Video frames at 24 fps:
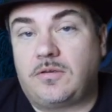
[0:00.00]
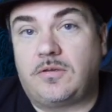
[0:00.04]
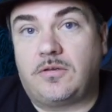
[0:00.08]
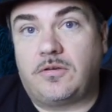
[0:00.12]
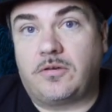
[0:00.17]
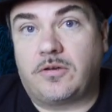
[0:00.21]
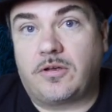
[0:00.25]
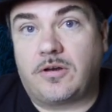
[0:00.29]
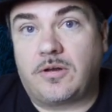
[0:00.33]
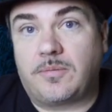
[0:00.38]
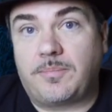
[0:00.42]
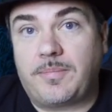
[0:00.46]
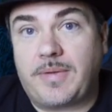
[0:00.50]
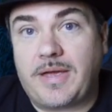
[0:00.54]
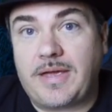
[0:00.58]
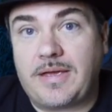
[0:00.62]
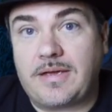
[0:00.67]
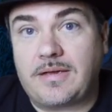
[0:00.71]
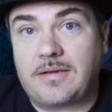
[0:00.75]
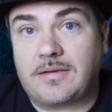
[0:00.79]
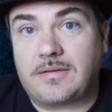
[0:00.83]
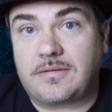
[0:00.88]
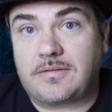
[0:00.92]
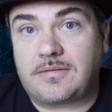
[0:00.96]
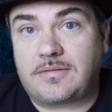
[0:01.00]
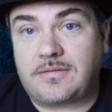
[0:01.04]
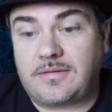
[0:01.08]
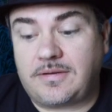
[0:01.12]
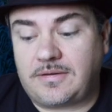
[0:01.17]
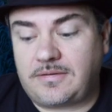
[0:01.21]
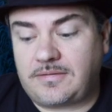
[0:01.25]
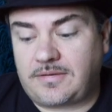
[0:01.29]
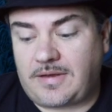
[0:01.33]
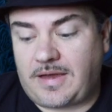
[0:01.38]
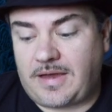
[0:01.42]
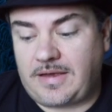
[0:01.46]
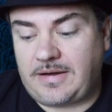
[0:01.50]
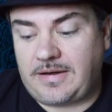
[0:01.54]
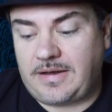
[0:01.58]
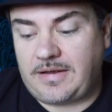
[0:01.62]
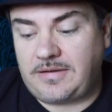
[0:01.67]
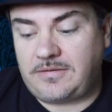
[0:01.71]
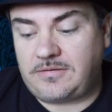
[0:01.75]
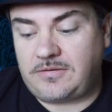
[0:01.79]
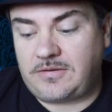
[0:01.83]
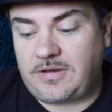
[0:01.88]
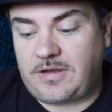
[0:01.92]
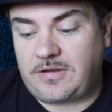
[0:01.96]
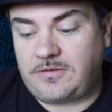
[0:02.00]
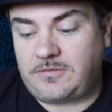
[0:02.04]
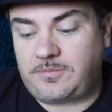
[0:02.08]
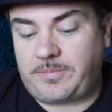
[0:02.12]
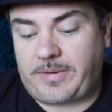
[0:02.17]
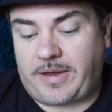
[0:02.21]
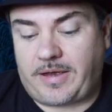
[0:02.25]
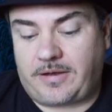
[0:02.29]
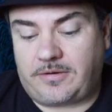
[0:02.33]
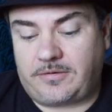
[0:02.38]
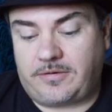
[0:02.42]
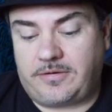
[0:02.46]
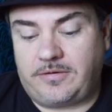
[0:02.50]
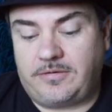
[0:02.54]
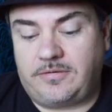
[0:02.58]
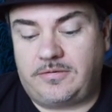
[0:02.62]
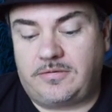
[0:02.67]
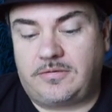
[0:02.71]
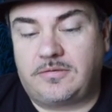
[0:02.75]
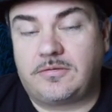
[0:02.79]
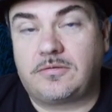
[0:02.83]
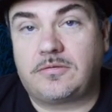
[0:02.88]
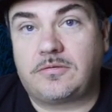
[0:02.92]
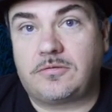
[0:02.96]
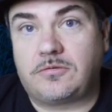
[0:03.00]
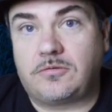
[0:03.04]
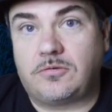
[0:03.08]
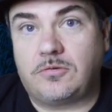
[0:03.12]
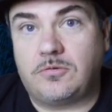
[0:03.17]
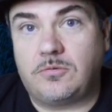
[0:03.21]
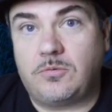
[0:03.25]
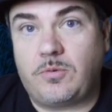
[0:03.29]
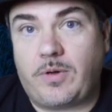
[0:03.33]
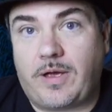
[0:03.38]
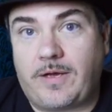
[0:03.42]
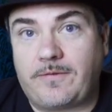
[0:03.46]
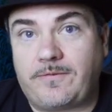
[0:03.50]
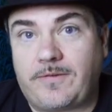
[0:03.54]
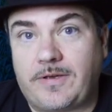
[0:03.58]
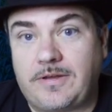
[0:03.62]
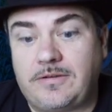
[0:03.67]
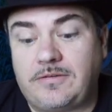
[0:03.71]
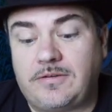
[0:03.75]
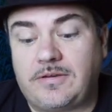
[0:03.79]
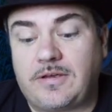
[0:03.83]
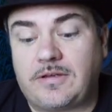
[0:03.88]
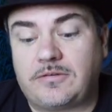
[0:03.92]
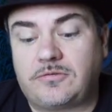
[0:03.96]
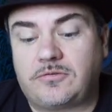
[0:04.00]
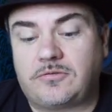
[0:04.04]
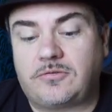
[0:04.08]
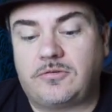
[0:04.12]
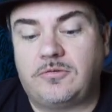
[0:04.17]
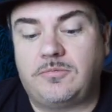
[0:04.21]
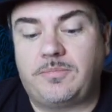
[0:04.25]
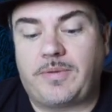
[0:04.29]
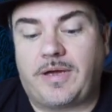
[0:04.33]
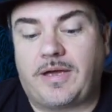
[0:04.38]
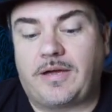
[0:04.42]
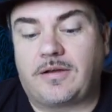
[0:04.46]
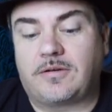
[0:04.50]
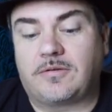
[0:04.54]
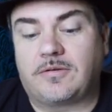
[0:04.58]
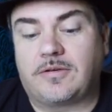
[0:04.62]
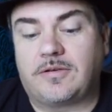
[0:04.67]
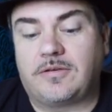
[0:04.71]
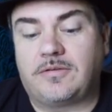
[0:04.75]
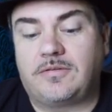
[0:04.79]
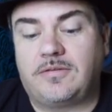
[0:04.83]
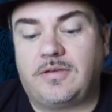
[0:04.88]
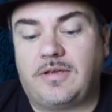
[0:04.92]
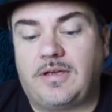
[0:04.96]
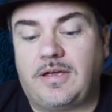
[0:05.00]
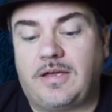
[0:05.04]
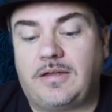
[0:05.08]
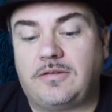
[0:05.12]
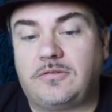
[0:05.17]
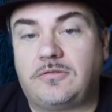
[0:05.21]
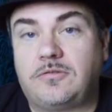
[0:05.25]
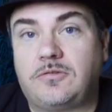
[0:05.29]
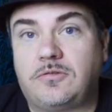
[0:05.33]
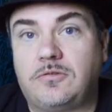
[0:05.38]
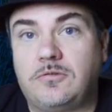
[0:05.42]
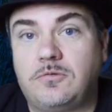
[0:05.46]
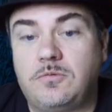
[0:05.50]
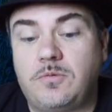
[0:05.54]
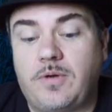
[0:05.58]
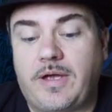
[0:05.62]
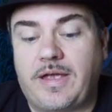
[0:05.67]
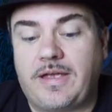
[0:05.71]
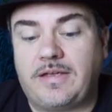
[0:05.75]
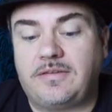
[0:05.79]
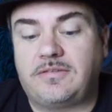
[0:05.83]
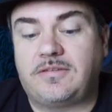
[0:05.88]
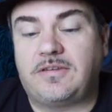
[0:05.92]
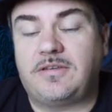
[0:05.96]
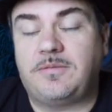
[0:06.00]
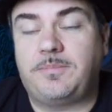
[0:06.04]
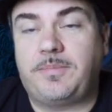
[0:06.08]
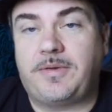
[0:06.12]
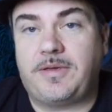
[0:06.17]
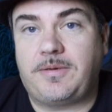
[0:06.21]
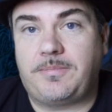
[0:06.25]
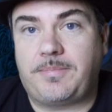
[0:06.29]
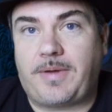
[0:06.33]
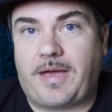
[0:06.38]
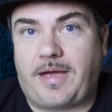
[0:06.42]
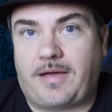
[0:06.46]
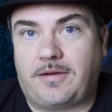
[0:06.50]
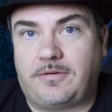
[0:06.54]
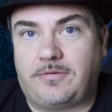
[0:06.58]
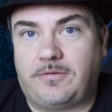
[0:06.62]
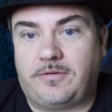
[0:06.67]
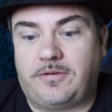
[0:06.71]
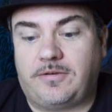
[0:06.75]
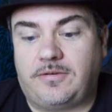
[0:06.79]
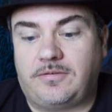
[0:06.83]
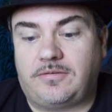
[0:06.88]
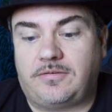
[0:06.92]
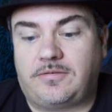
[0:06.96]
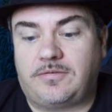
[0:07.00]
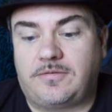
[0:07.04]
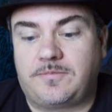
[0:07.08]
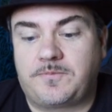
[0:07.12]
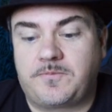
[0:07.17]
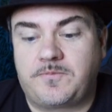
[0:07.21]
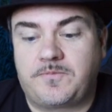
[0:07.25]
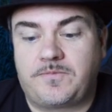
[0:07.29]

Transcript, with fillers: You're going to make six N A D H batteries, two F A D H two batteries, and two A T P batteries.